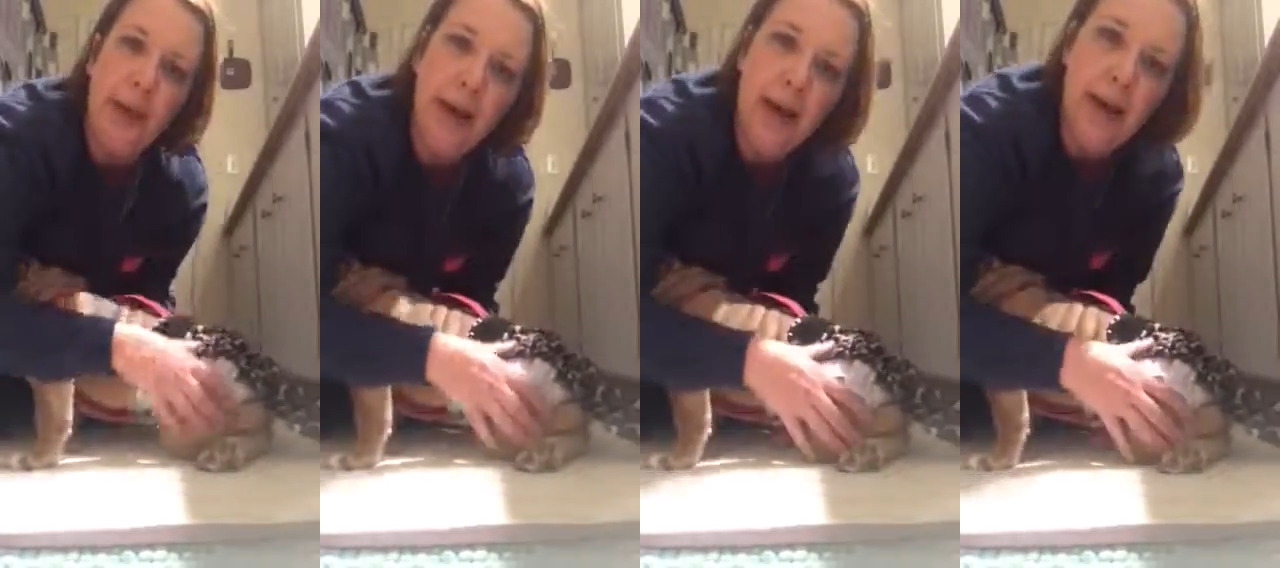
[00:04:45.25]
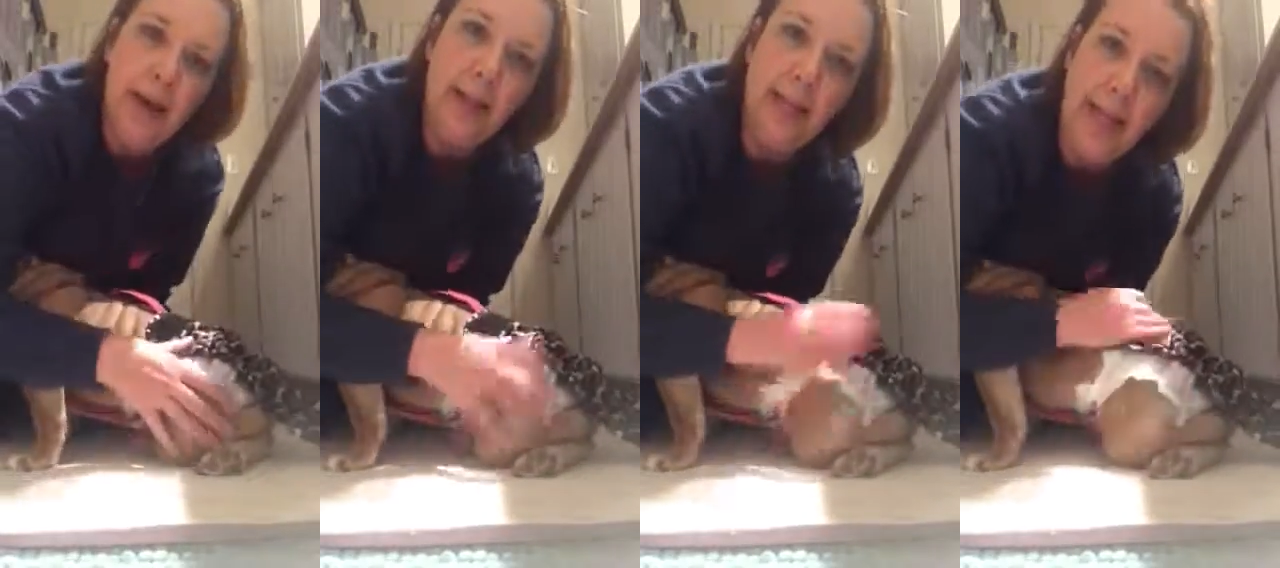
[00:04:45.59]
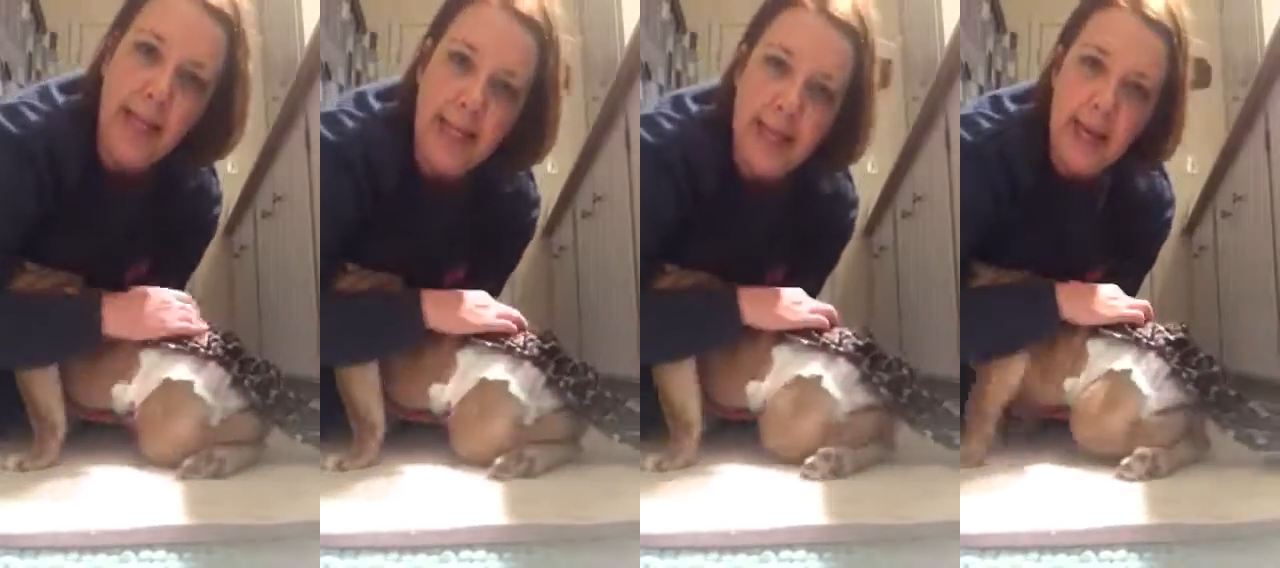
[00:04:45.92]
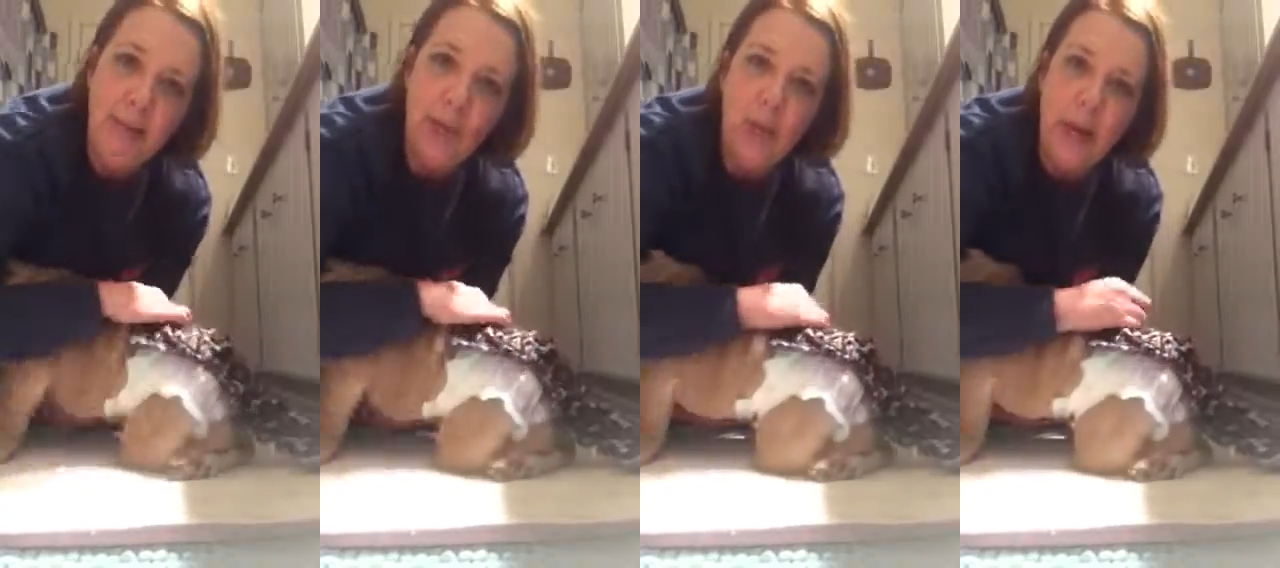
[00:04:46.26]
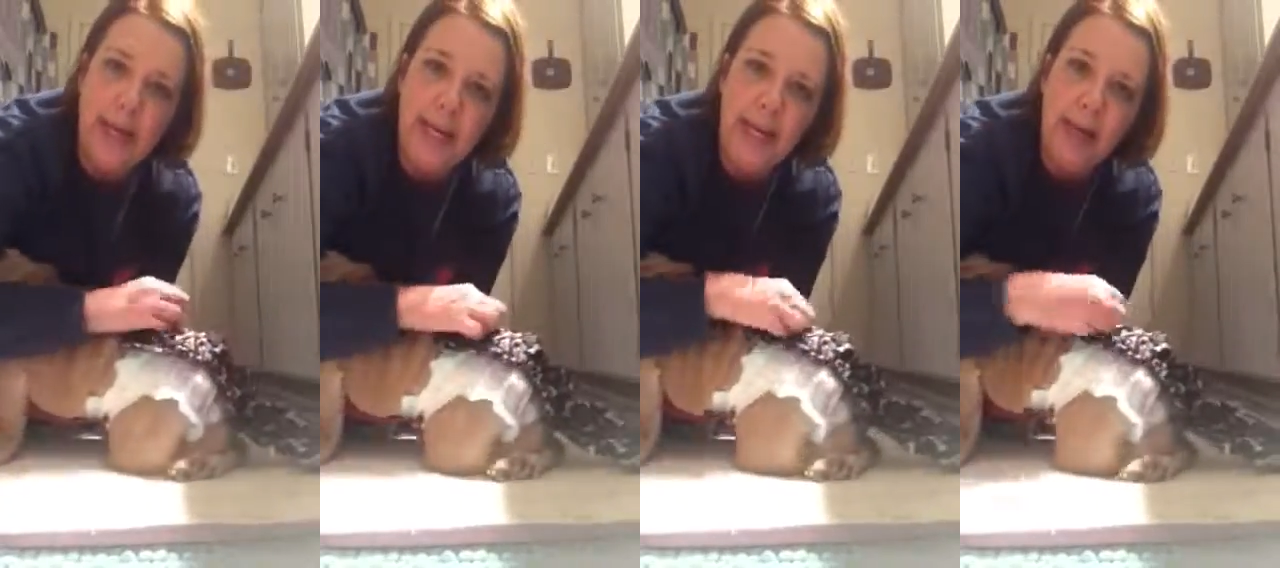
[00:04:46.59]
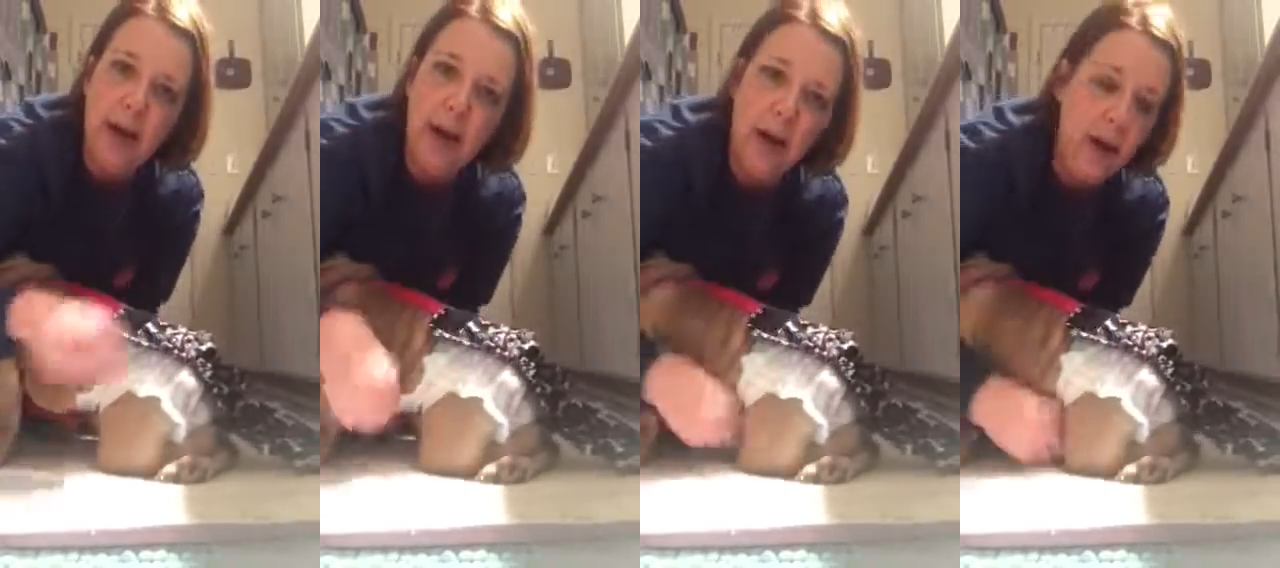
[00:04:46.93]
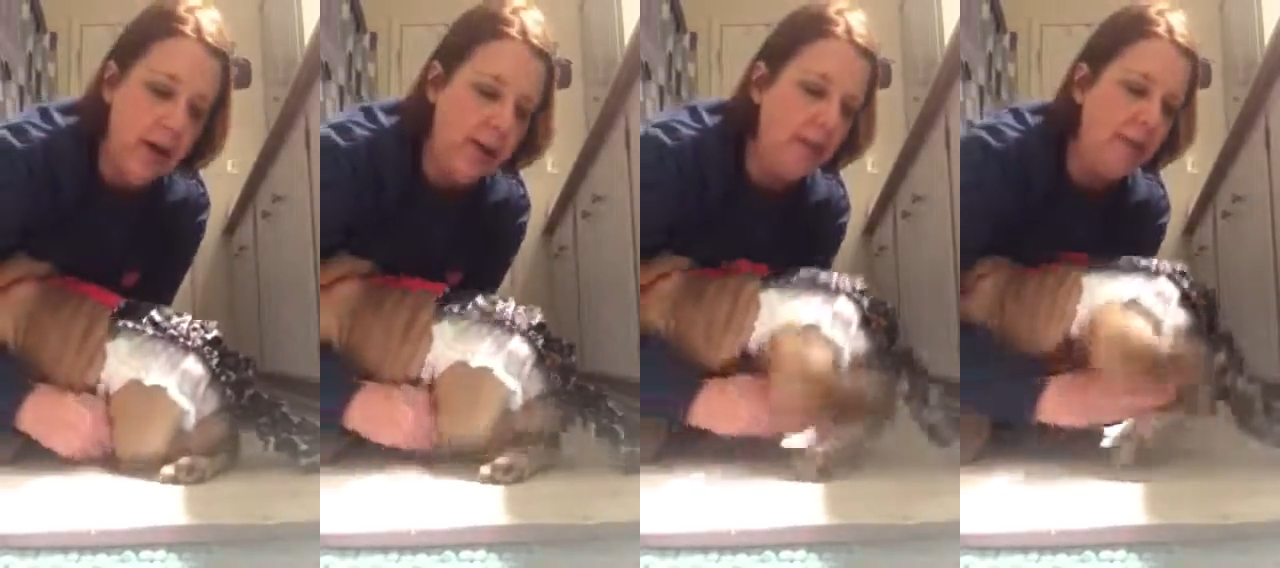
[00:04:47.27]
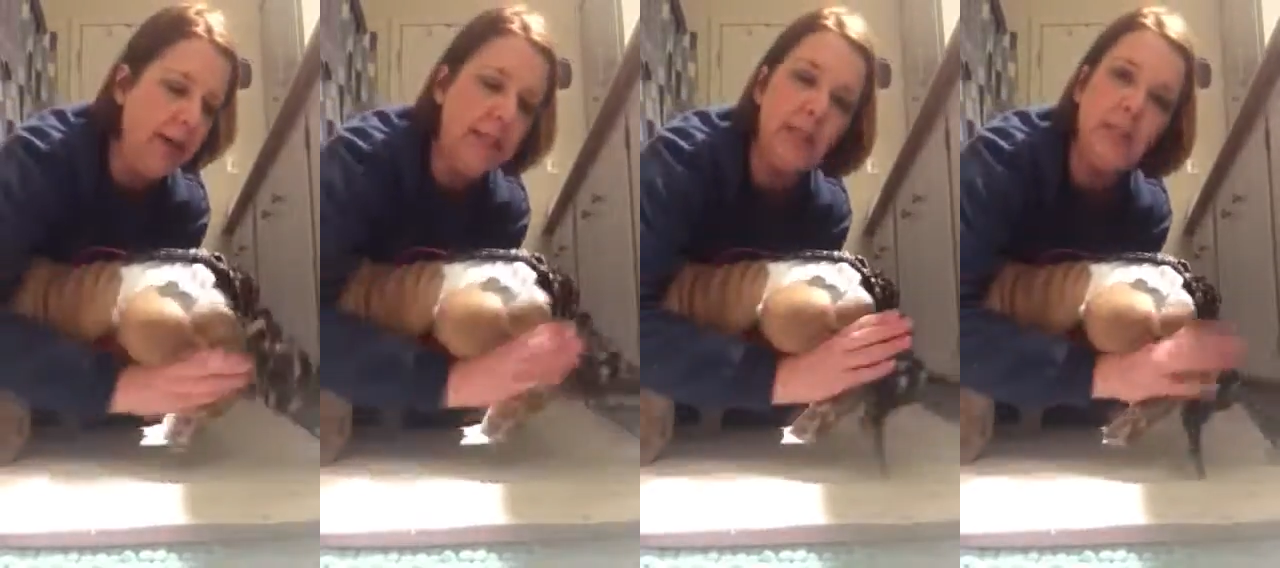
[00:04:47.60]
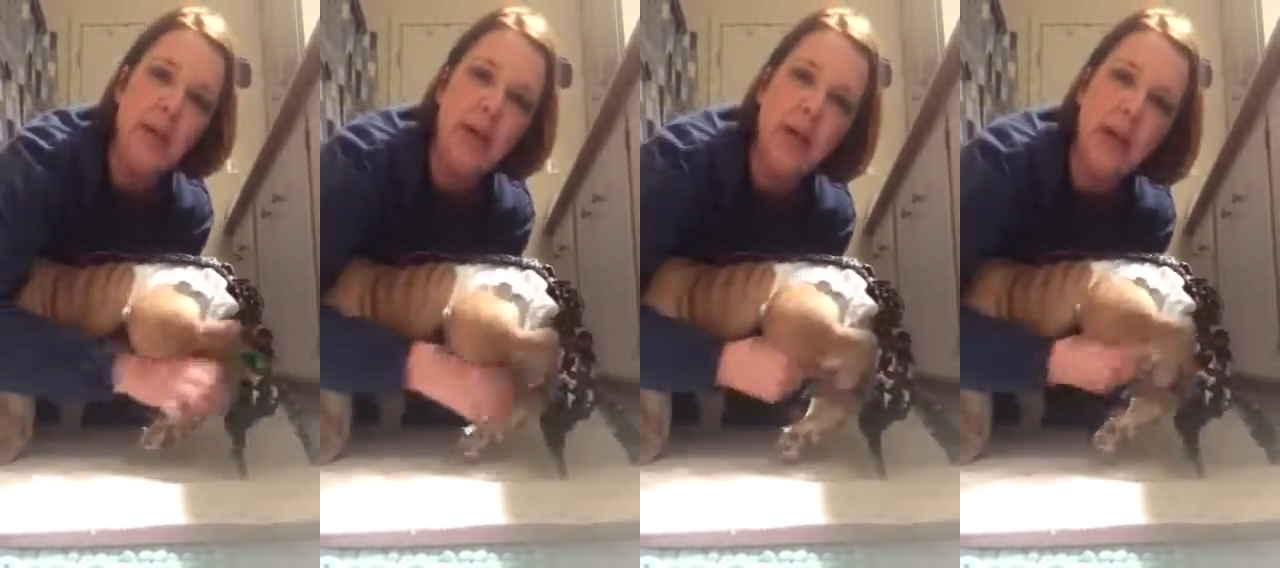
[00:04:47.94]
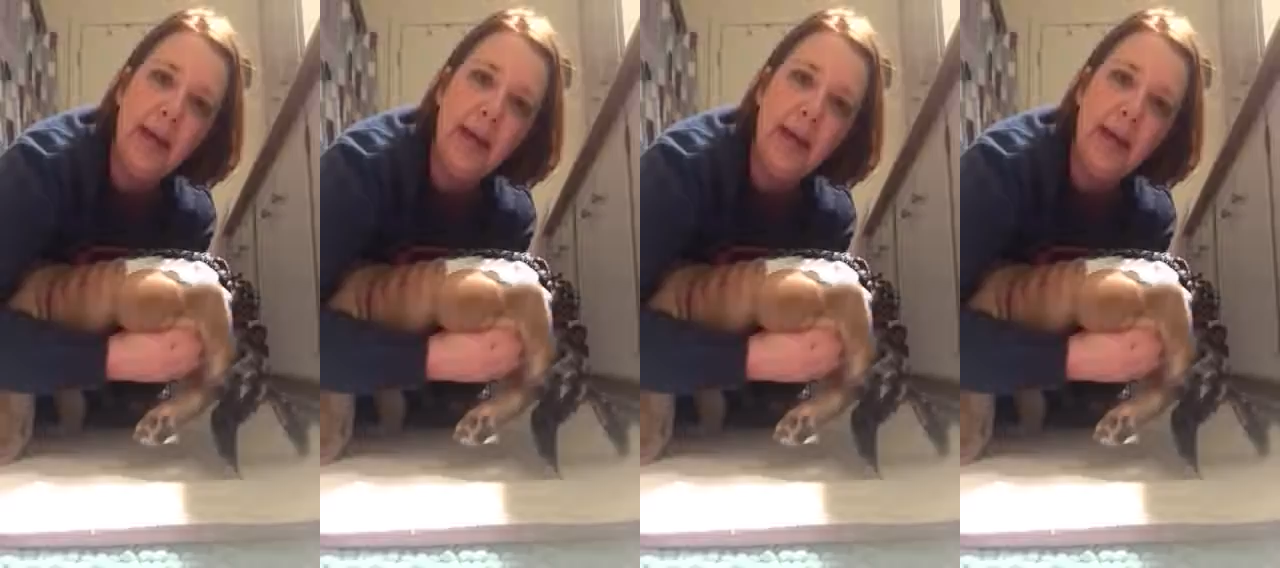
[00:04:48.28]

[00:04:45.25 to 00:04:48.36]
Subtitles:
a lady named Wendy on Facebook,